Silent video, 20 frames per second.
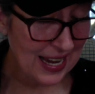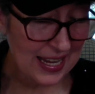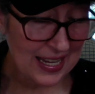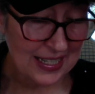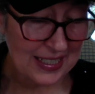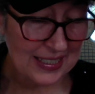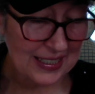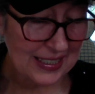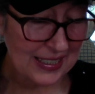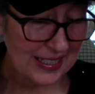
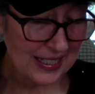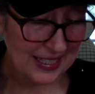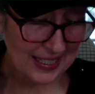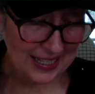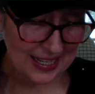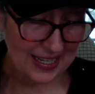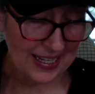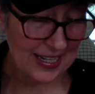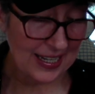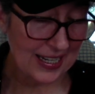En
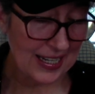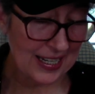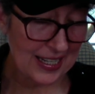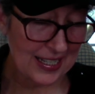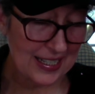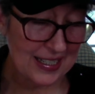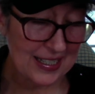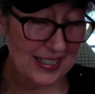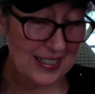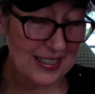Gedi,
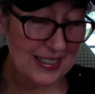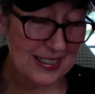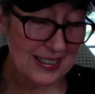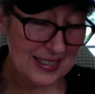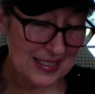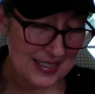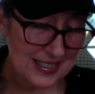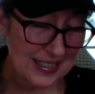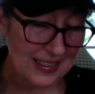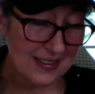
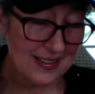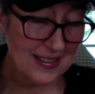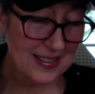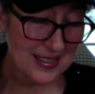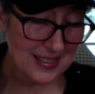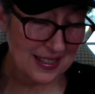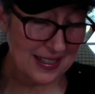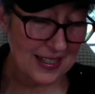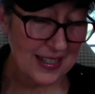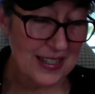6
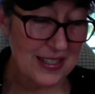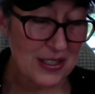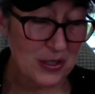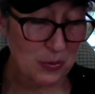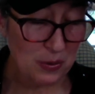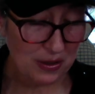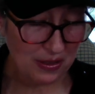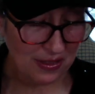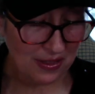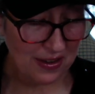cities
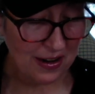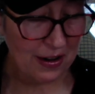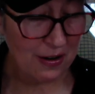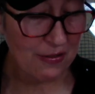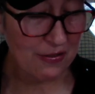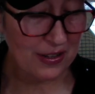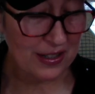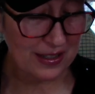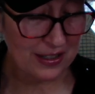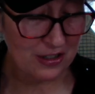with their
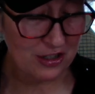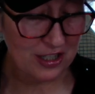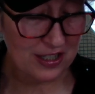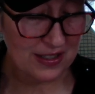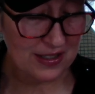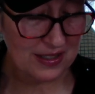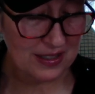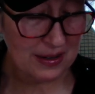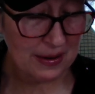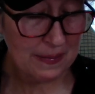
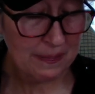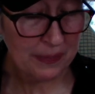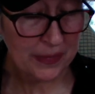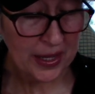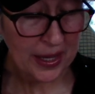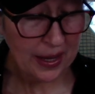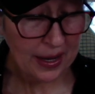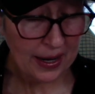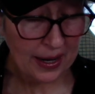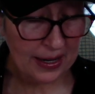villages.
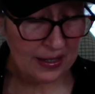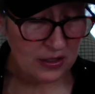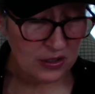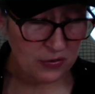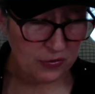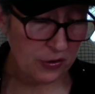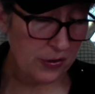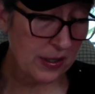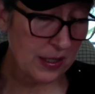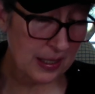As
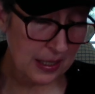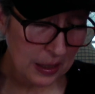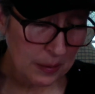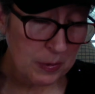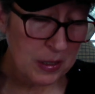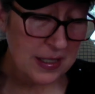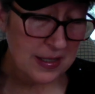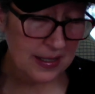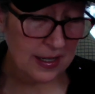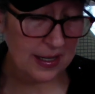for the
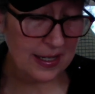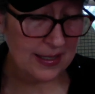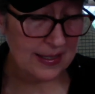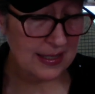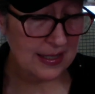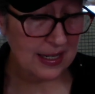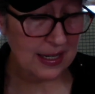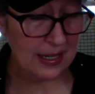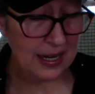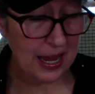Jebusites,
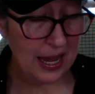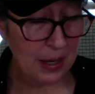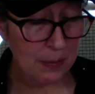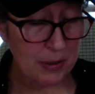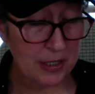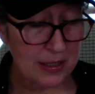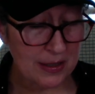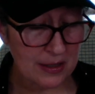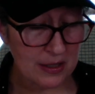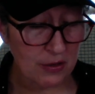the
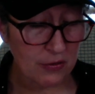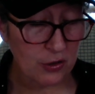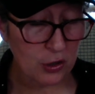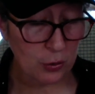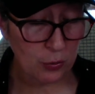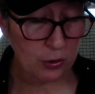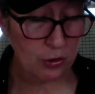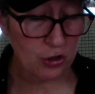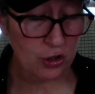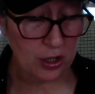inhabitants of
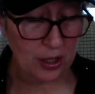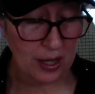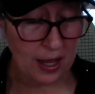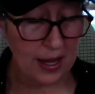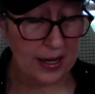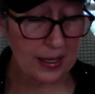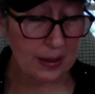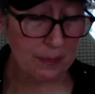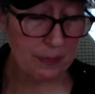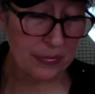
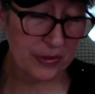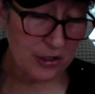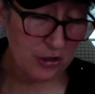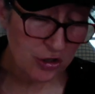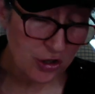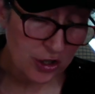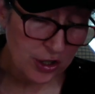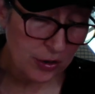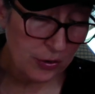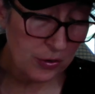Jerusalem, the
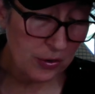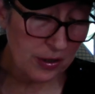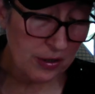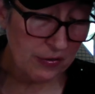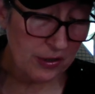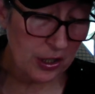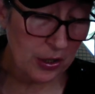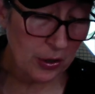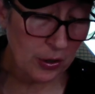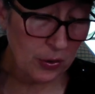children of
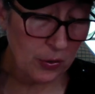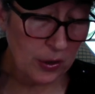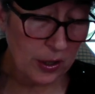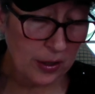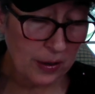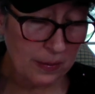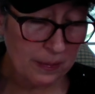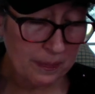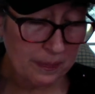Yehuda,